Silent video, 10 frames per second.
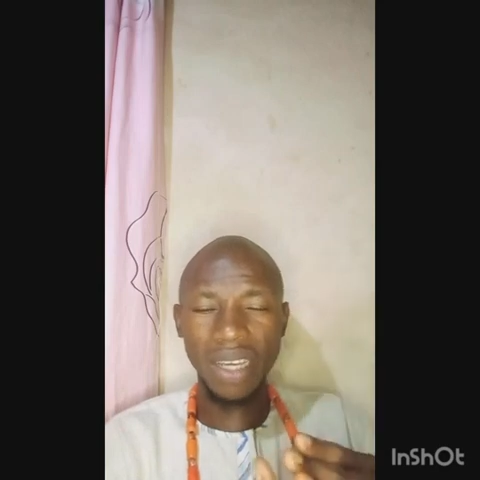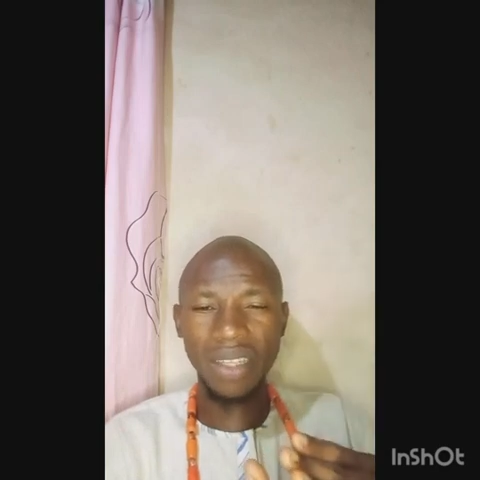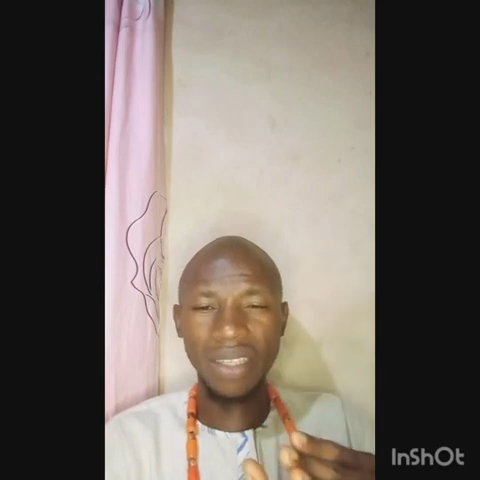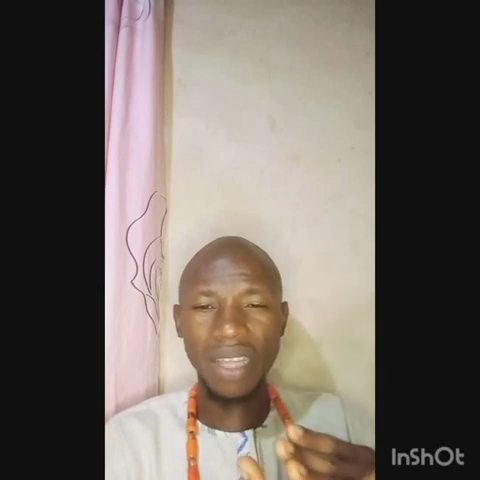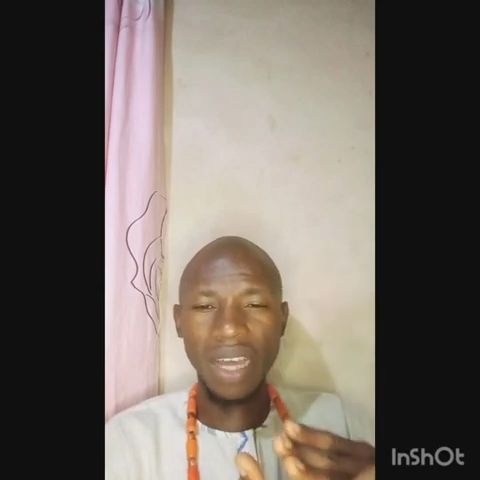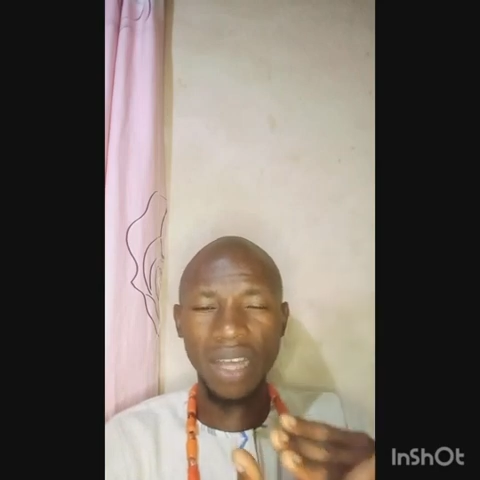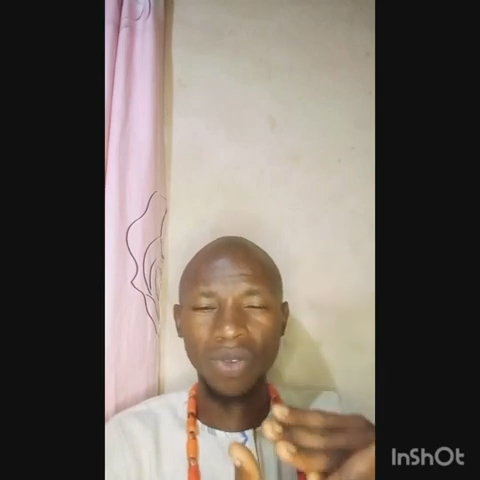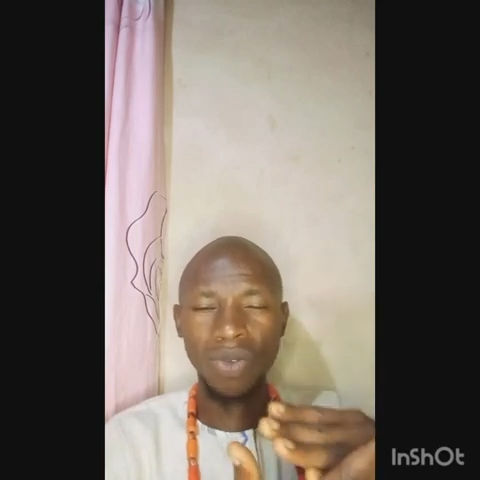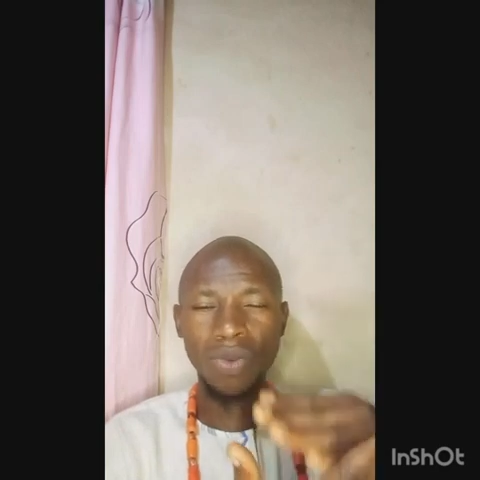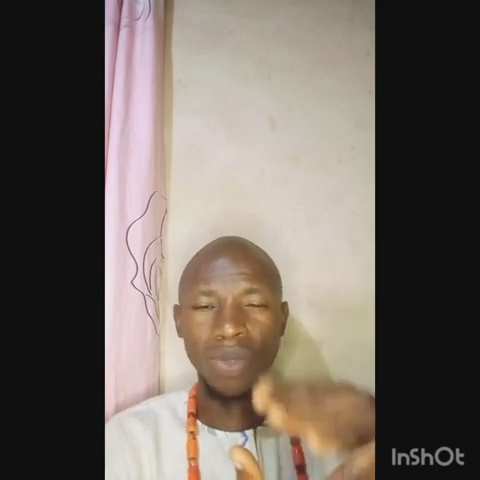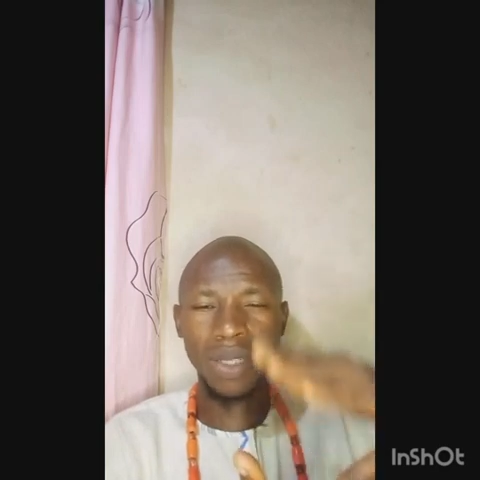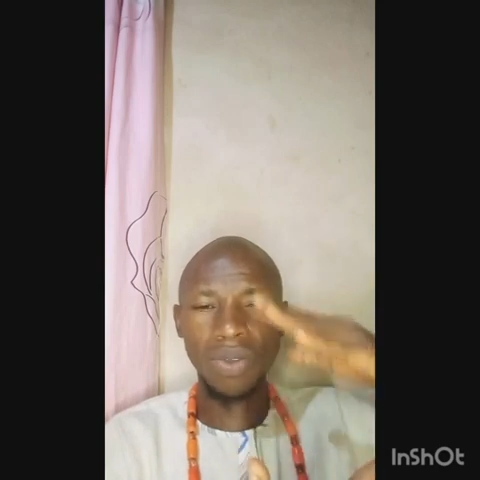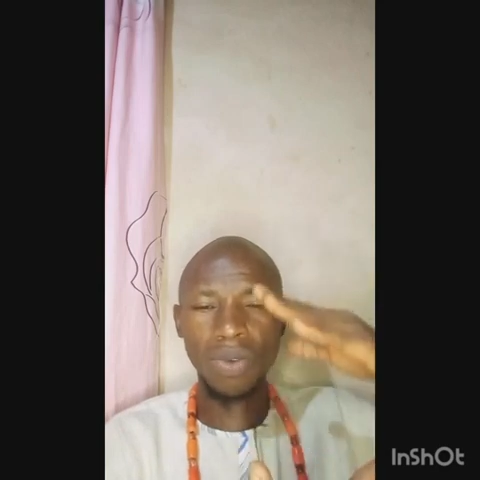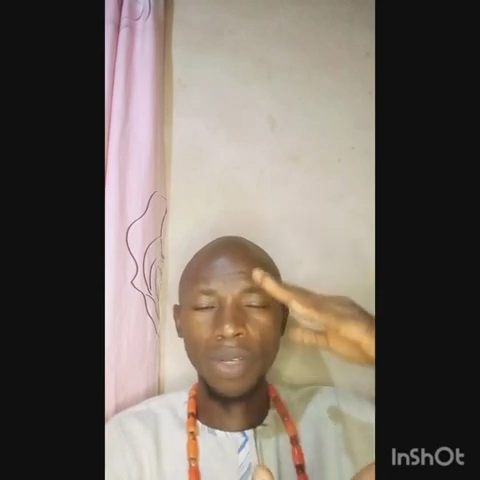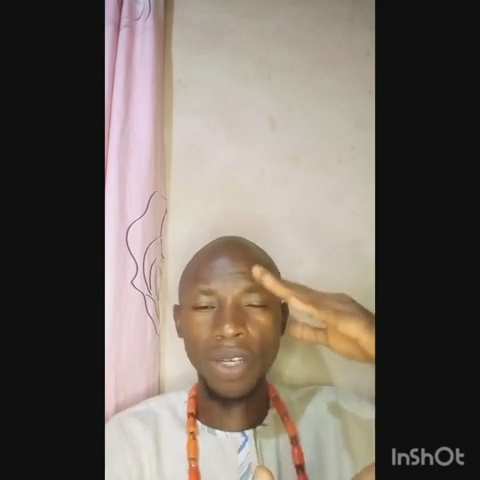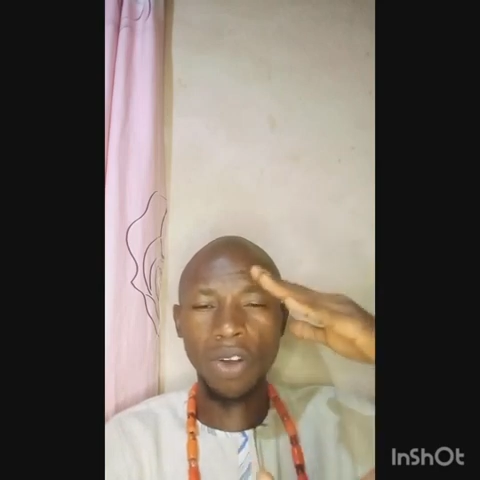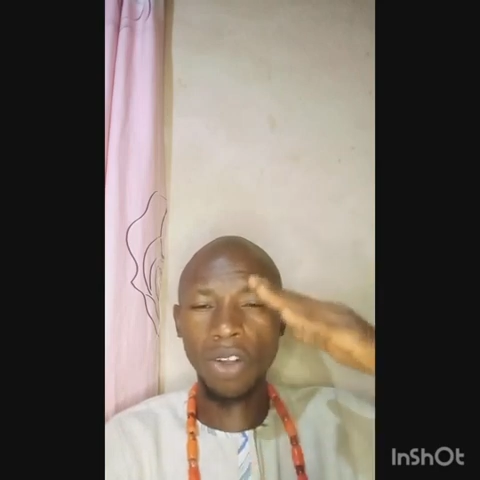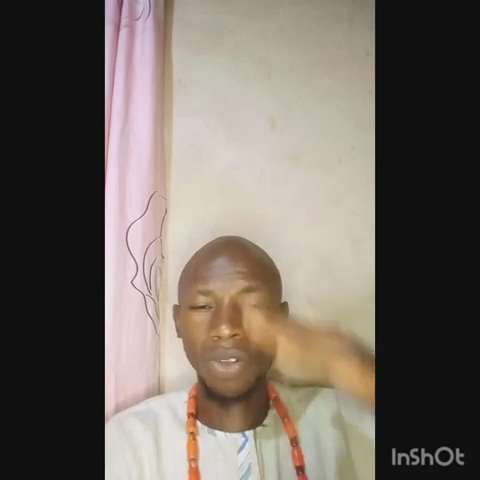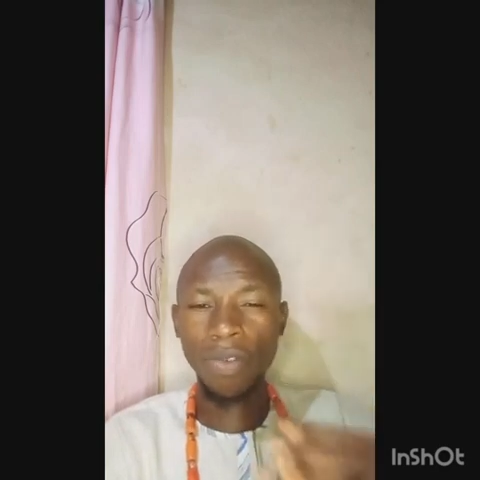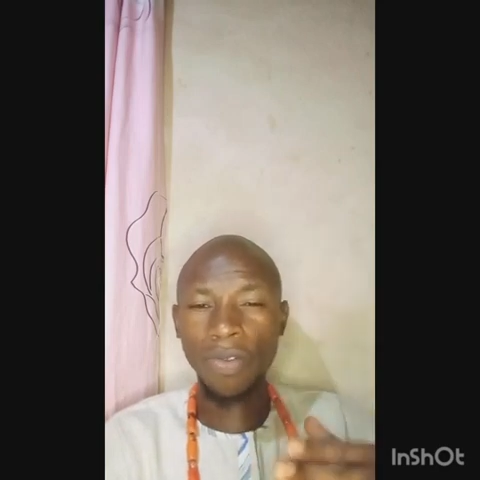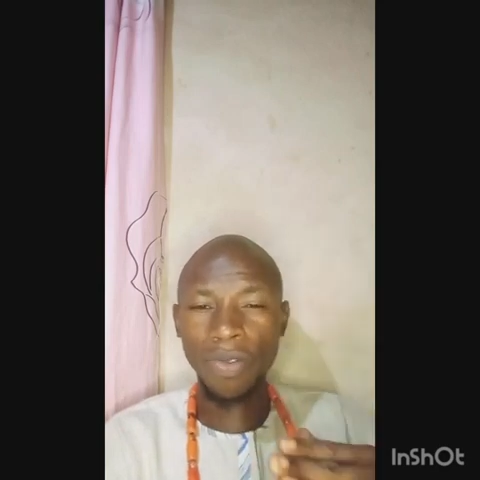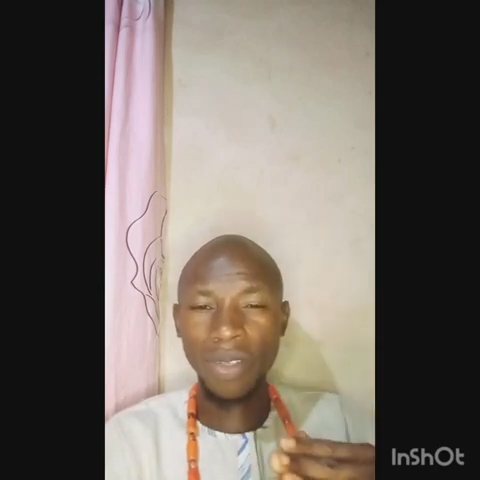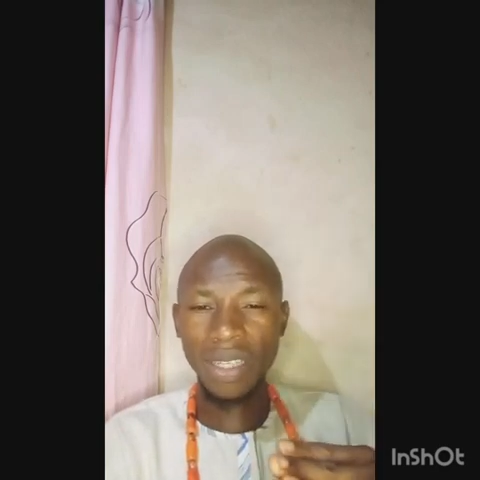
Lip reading: anything that has to do with you being cut off,